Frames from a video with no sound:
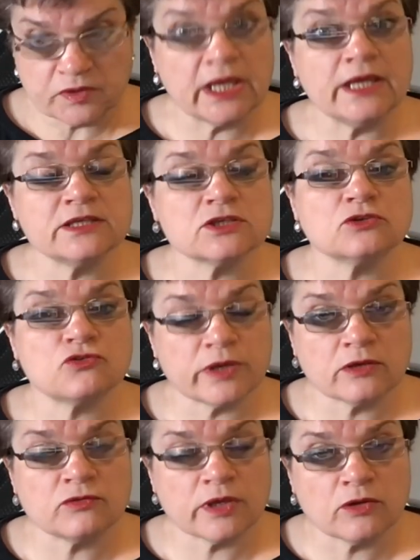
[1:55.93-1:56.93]
there's a
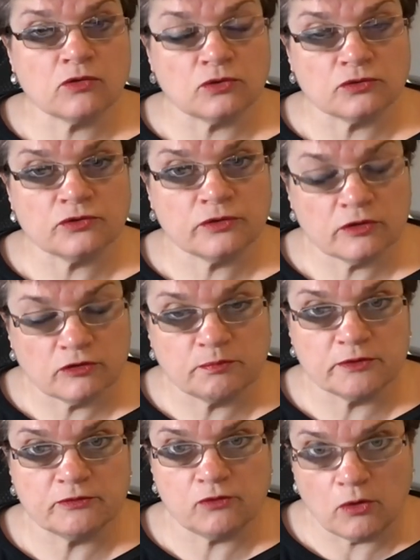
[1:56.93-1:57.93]
track record of
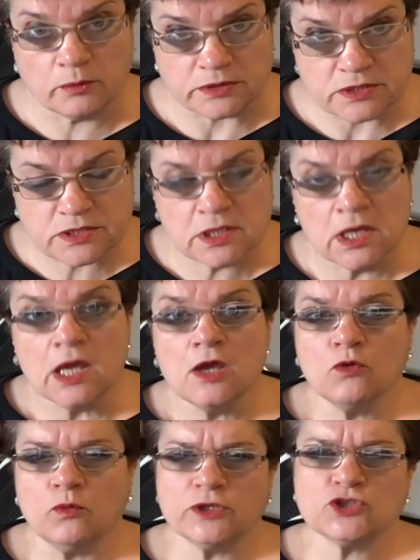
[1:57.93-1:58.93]

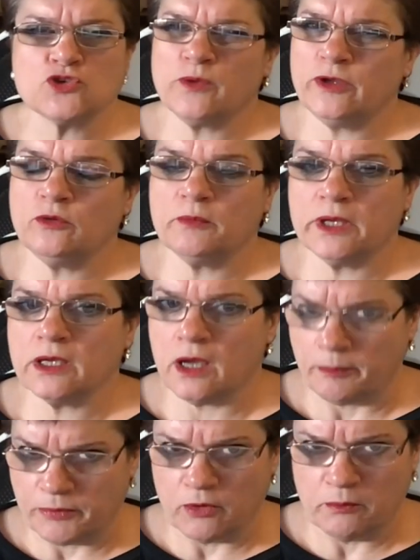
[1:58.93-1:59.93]
performance, which when you make
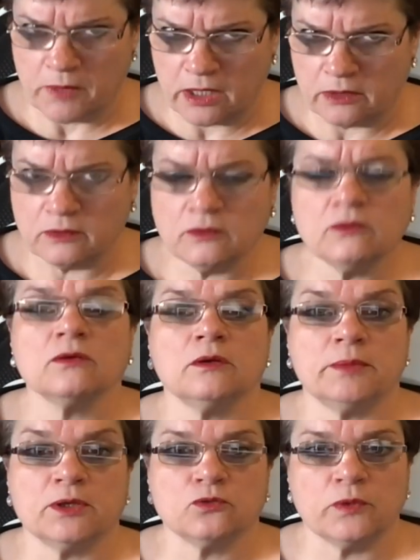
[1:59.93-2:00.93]
up your mind
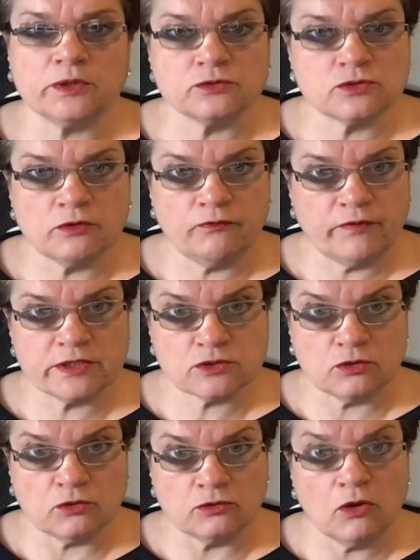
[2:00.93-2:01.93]
about whether to
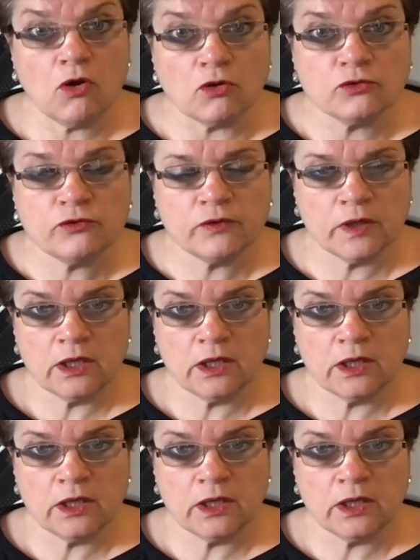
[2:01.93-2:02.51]
invest or not